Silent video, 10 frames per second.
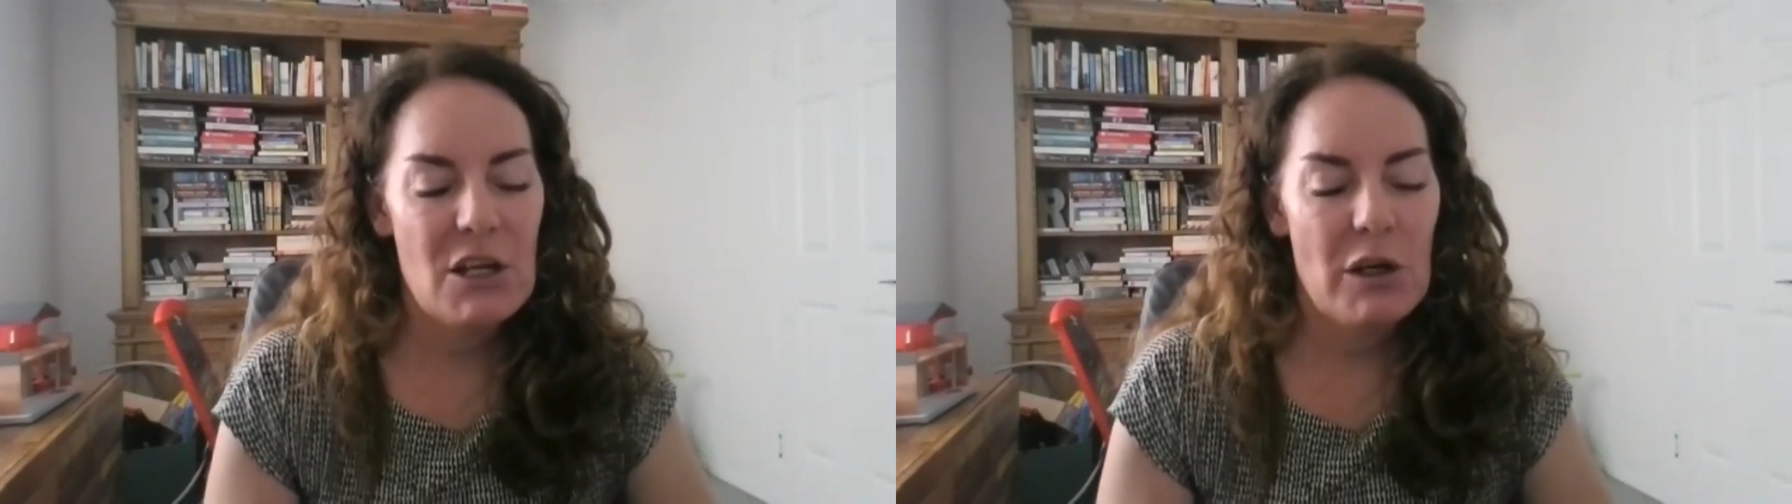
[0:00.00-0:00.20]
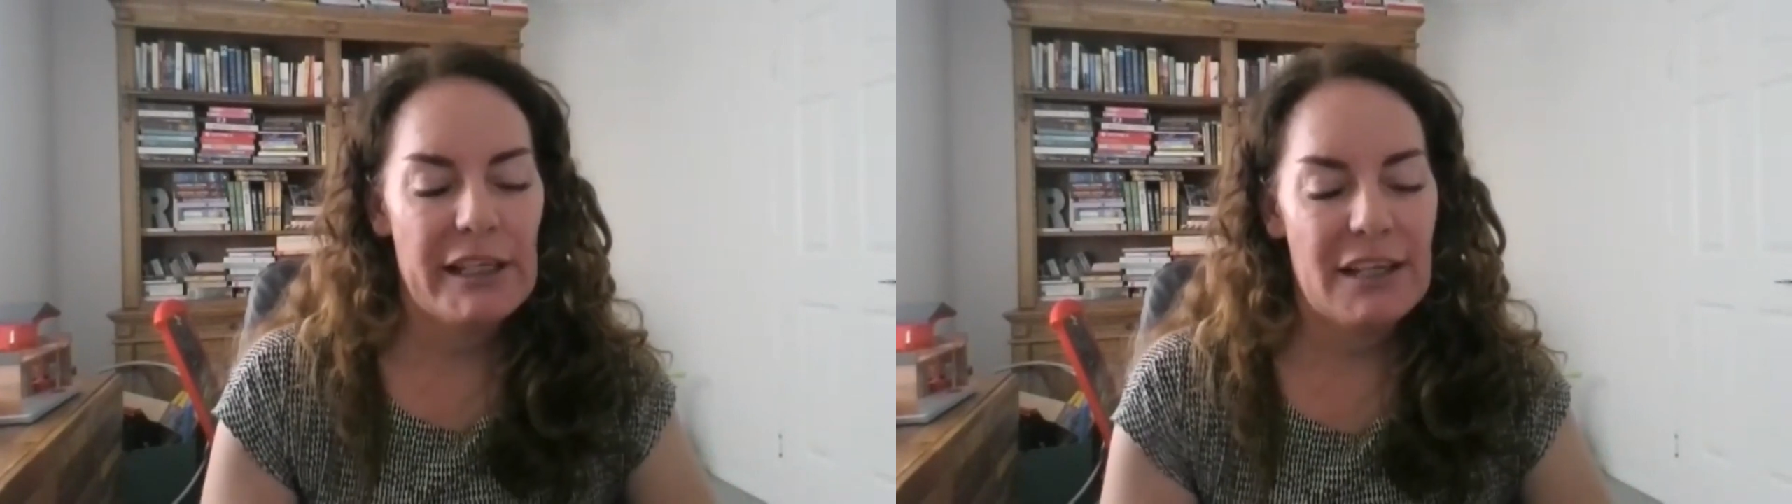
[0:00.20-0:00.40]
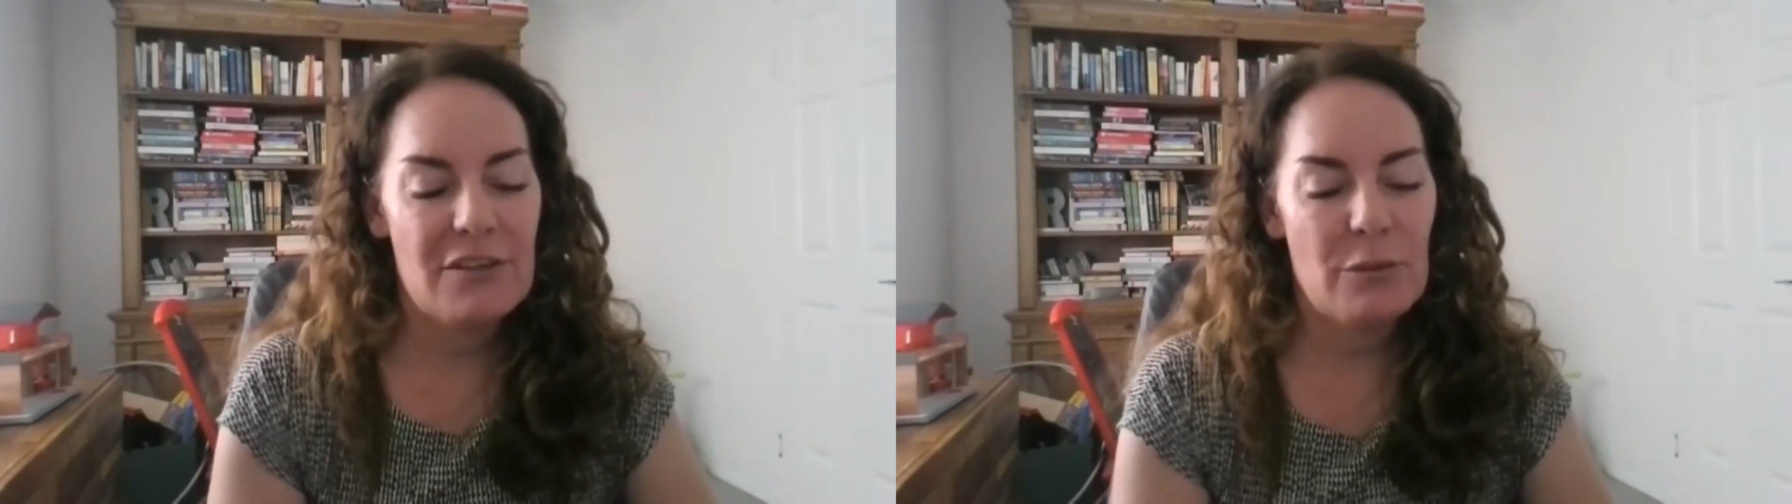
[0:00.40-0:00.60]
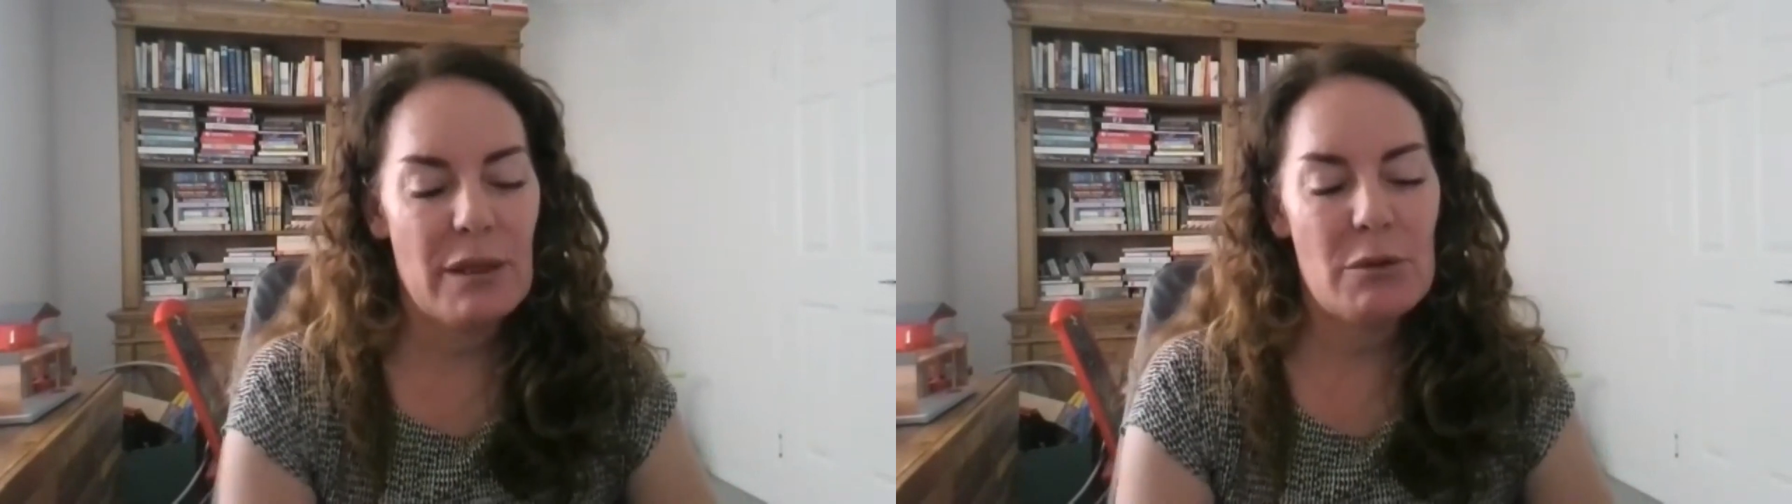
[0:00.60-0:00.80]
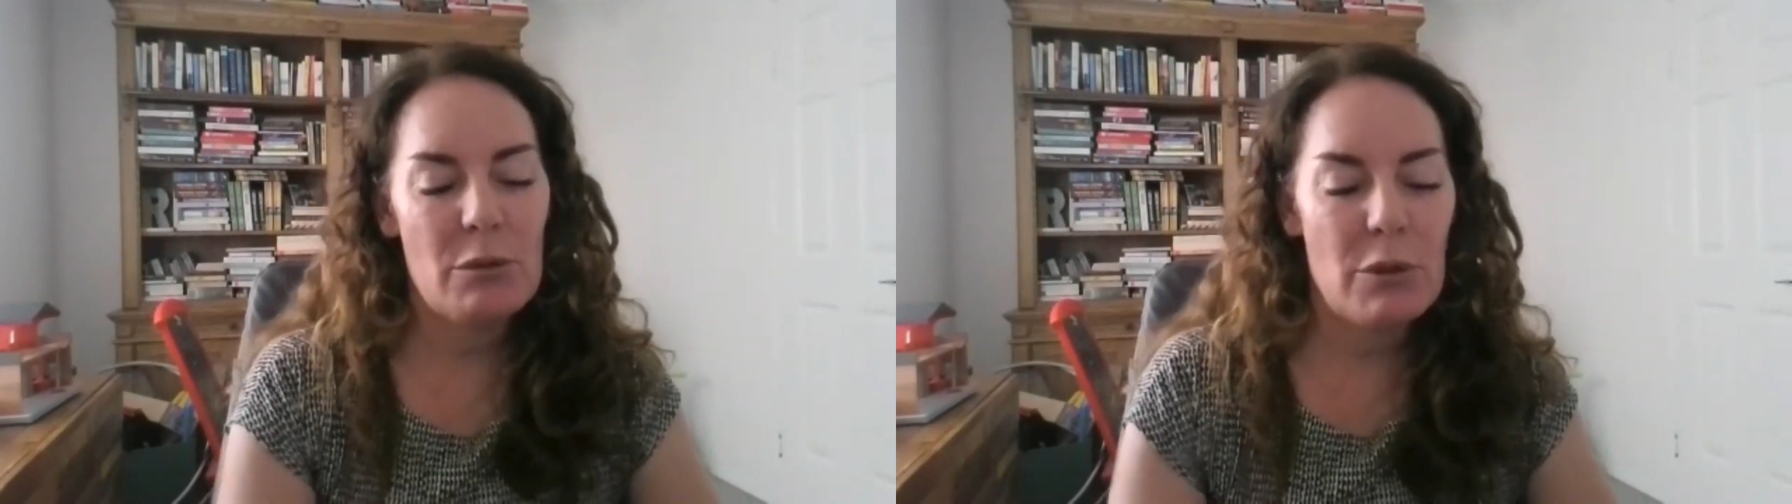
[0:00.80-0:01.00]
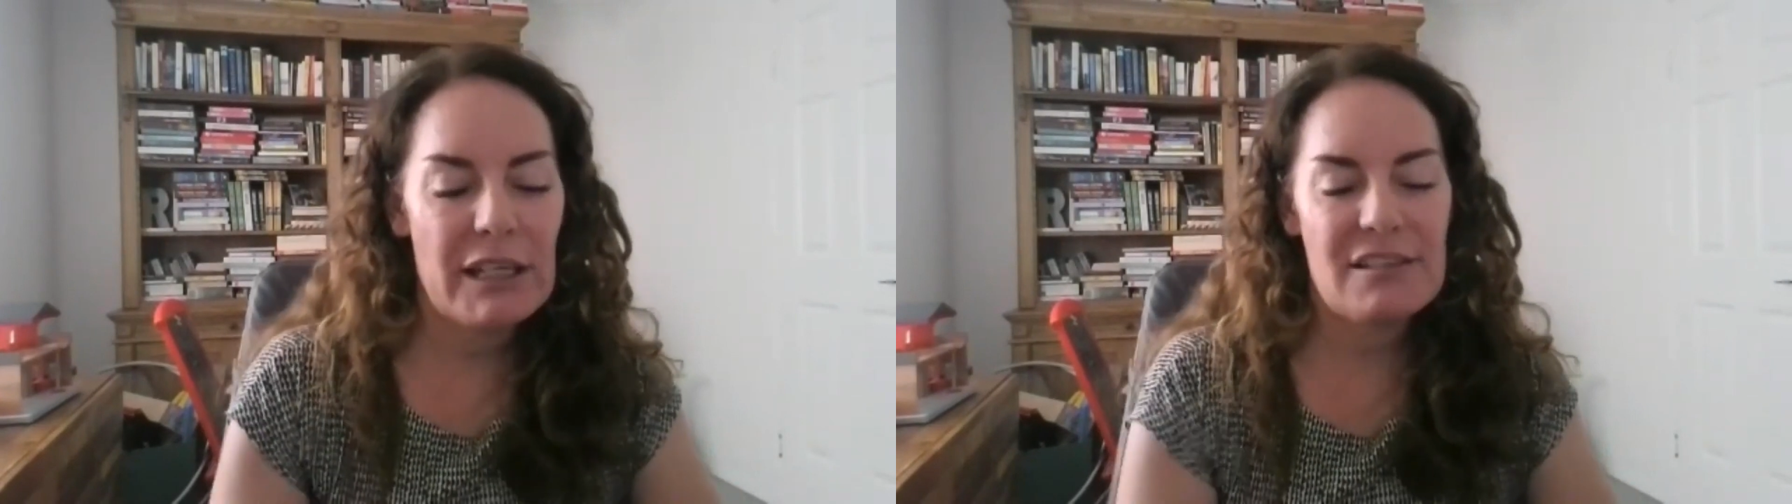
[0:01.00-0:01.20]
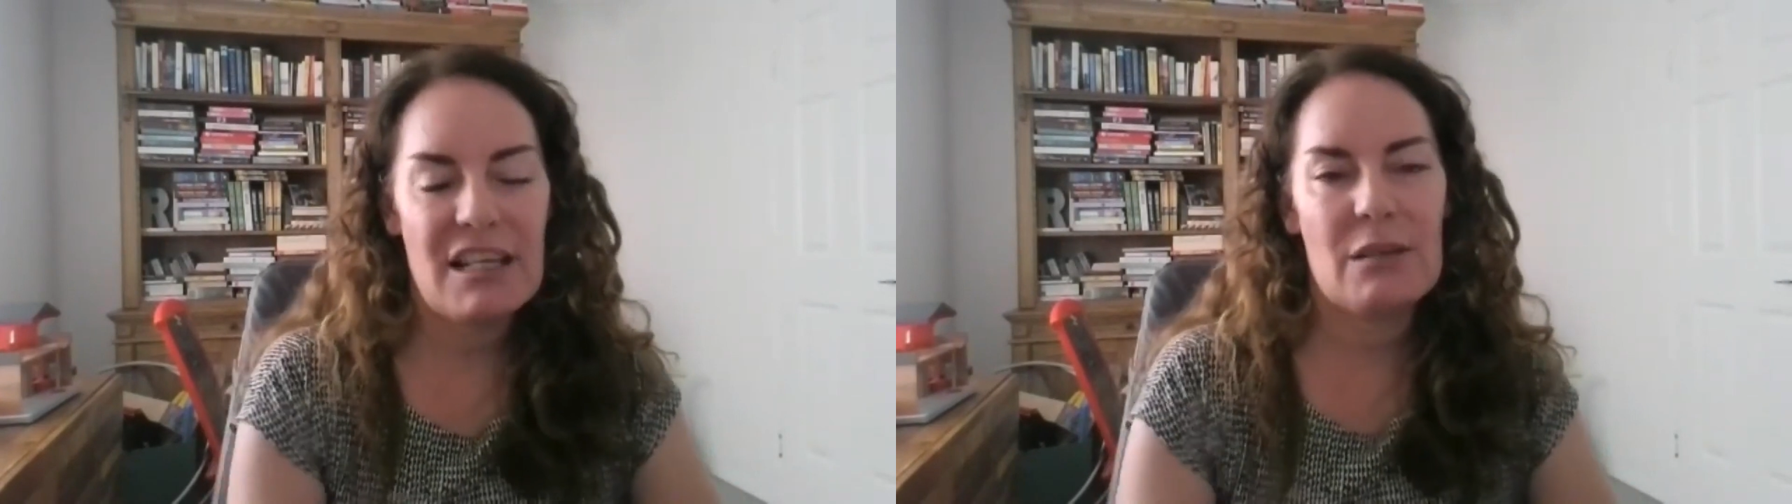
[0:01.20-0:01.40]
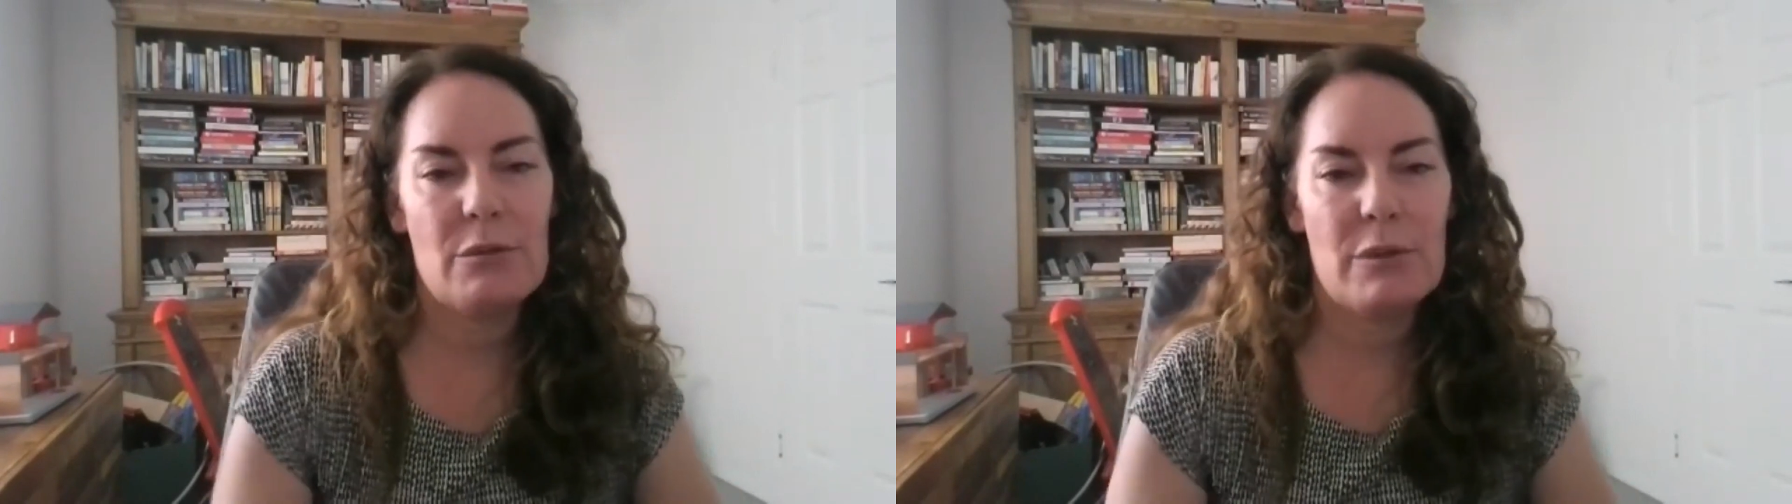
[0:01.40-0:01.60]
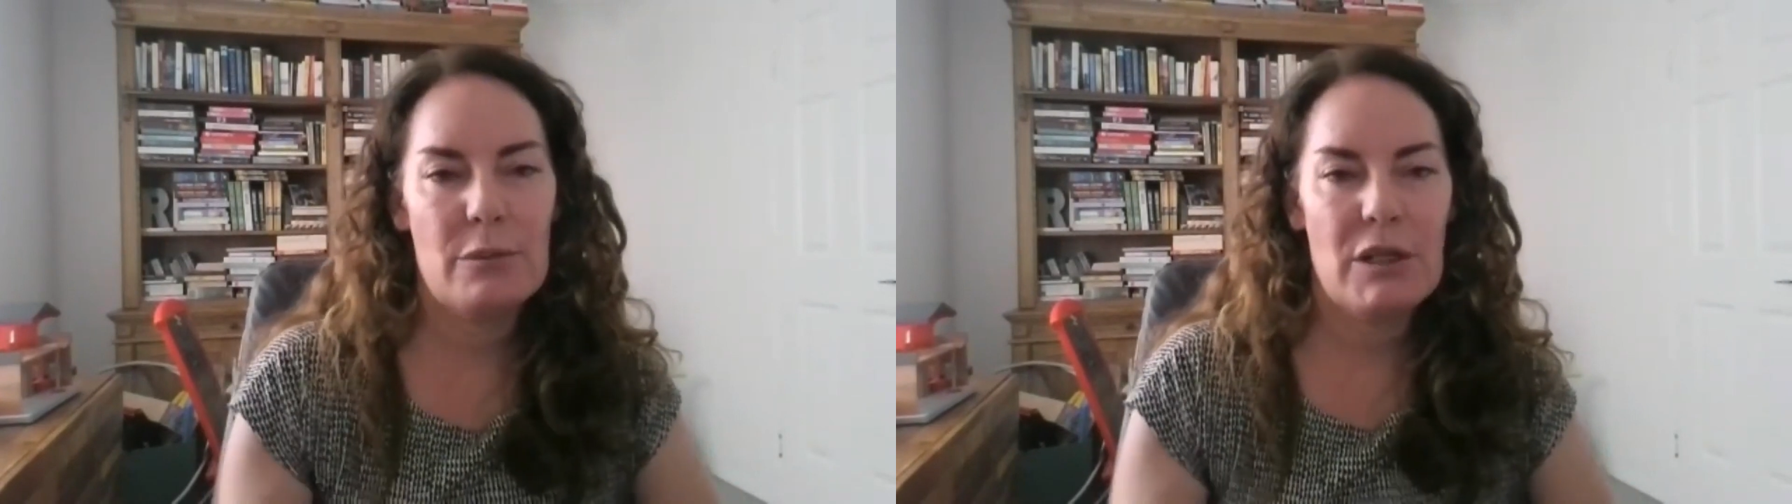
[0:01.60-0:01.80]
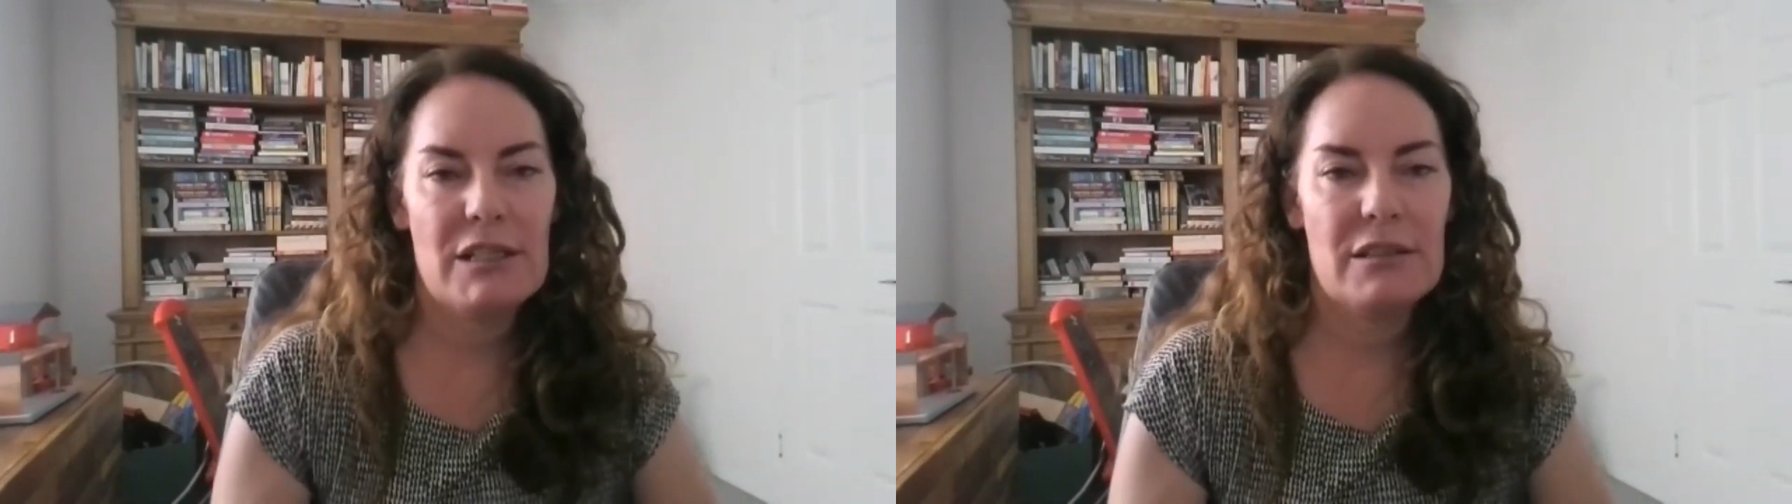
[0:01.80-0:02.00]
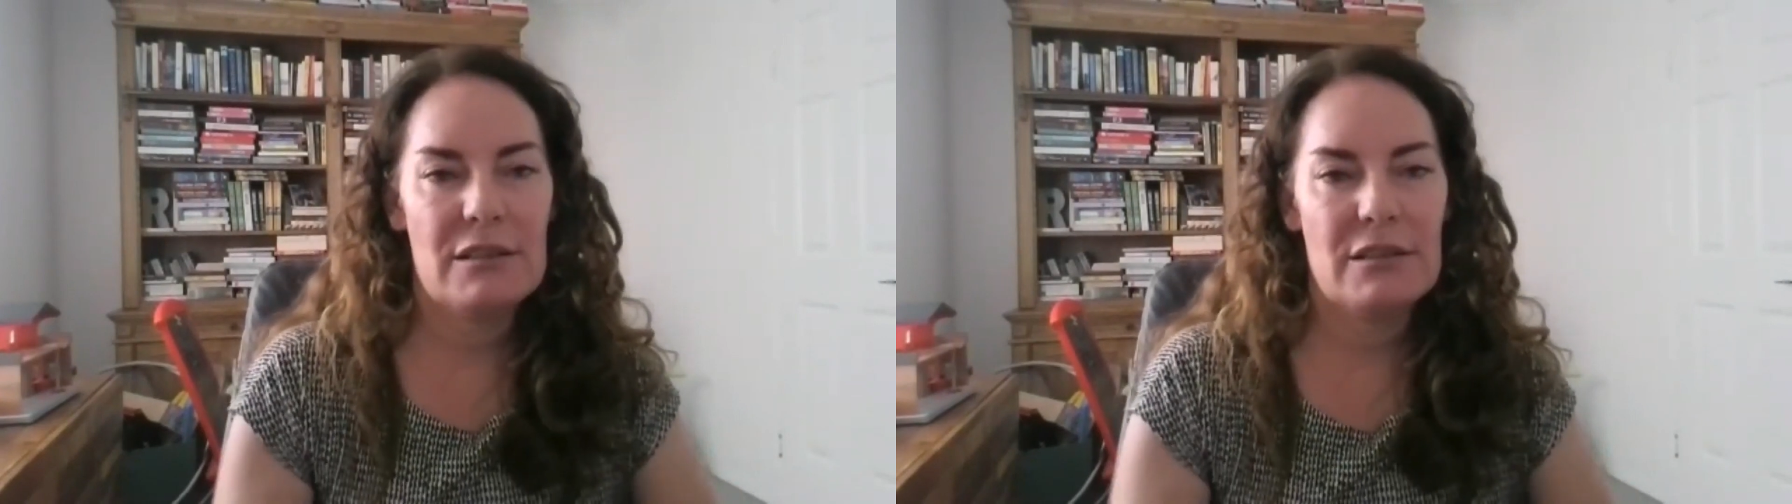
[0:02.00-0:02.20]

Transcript: like, so maybe we won't get Target, we might